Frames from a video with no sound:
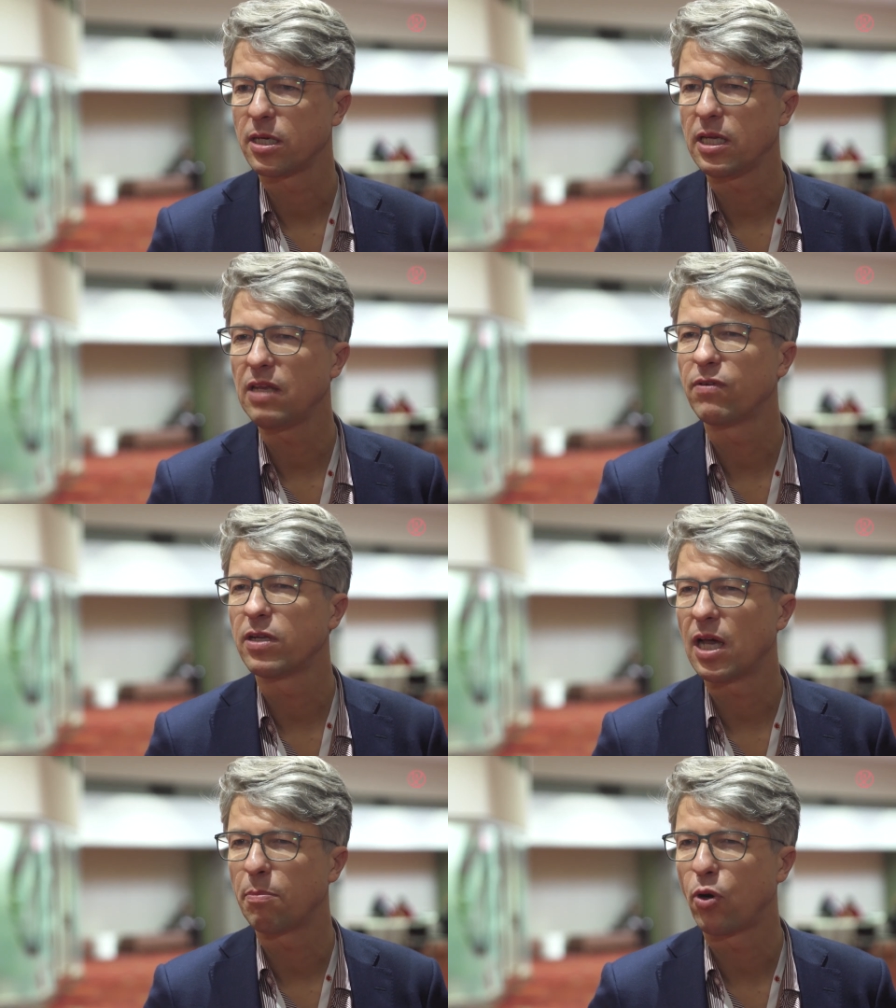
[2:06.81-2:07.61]

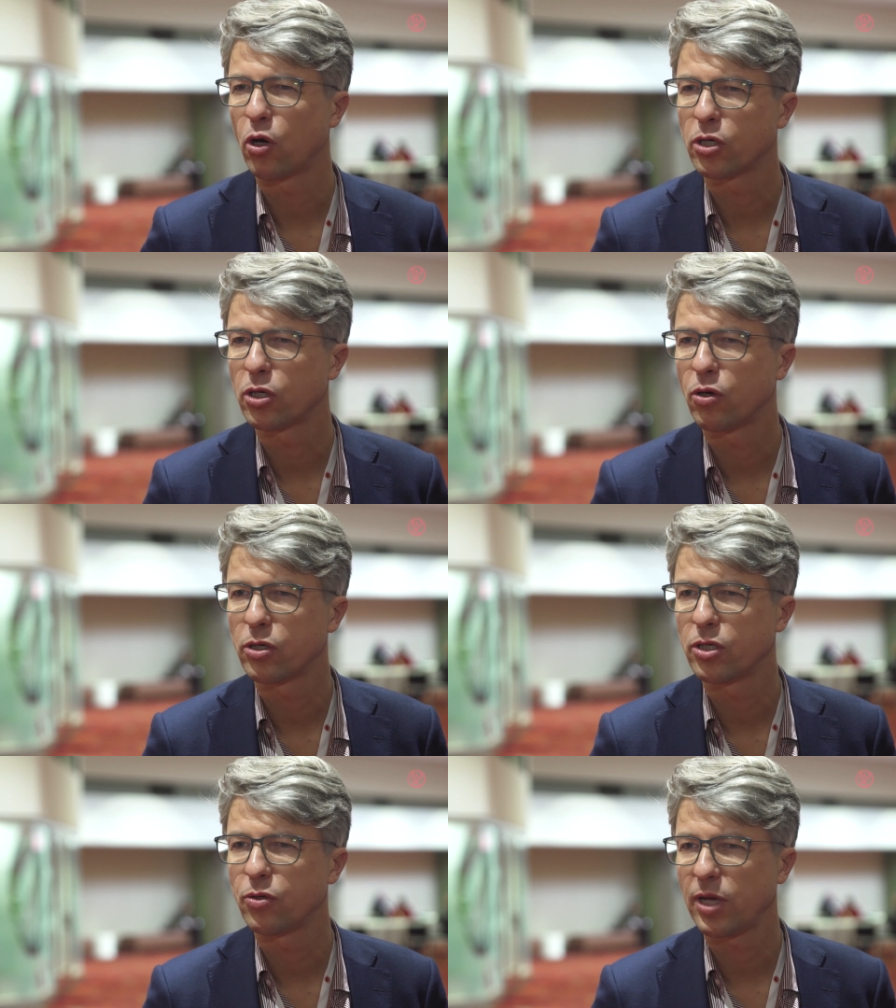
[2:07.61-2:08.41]
even upon
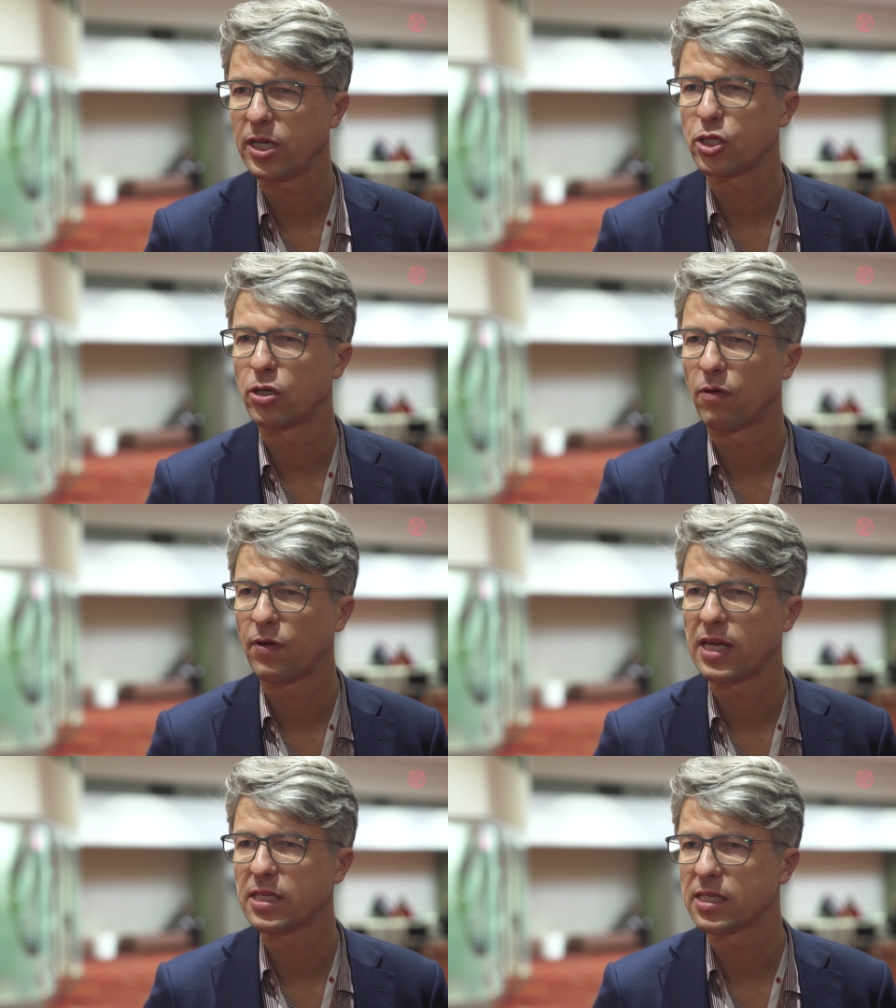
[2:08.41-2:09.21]
continuation of
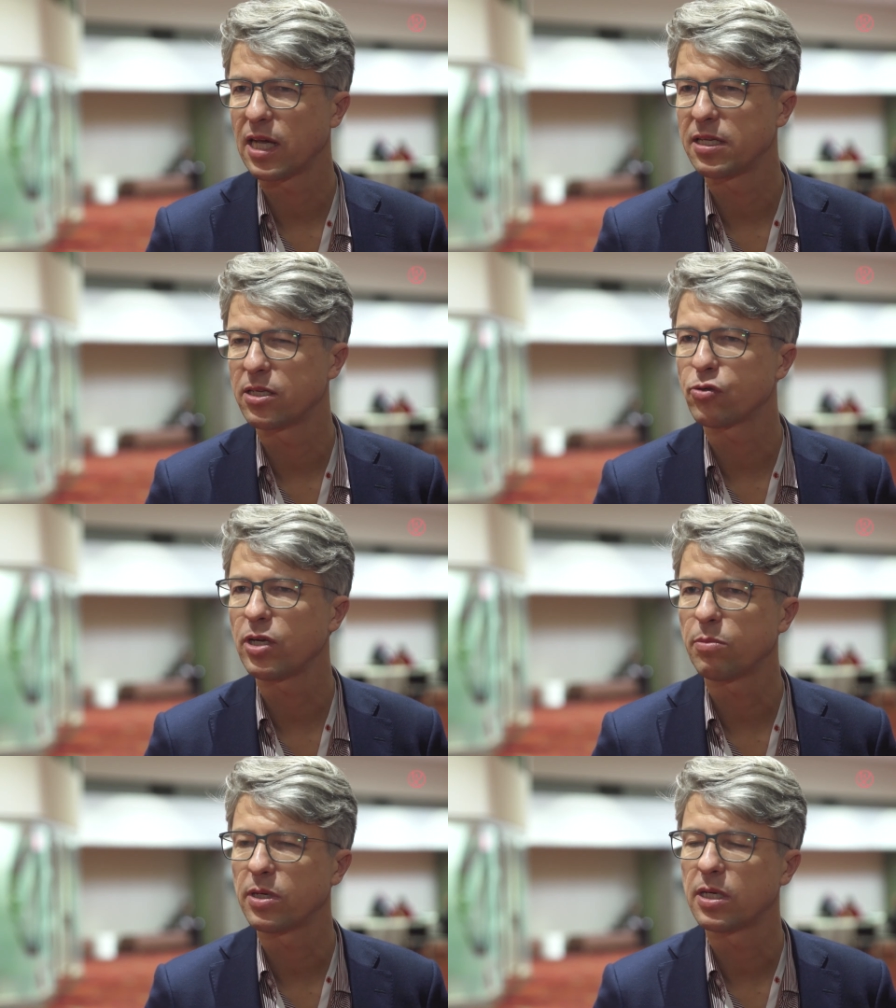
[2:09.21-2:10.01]
azacitidine
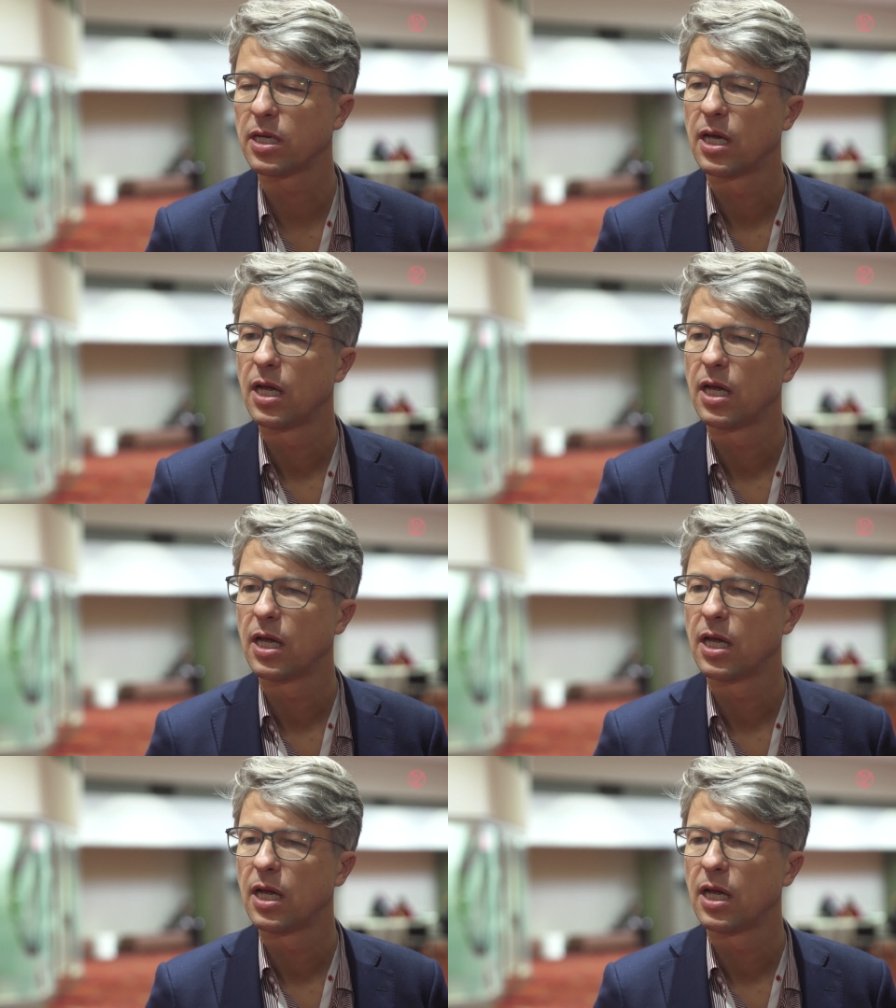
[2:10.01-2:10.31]
treatment.